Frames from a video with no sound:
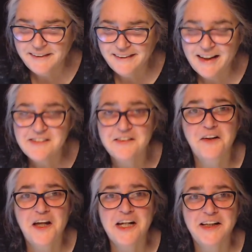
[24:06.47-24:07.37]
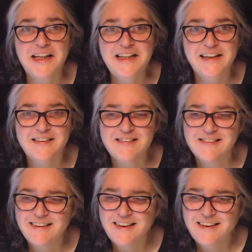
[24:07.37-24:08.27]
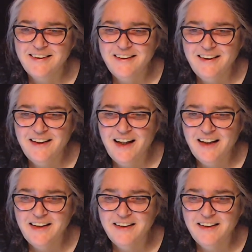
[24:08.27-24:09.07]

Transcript: that's a lot of Lindas at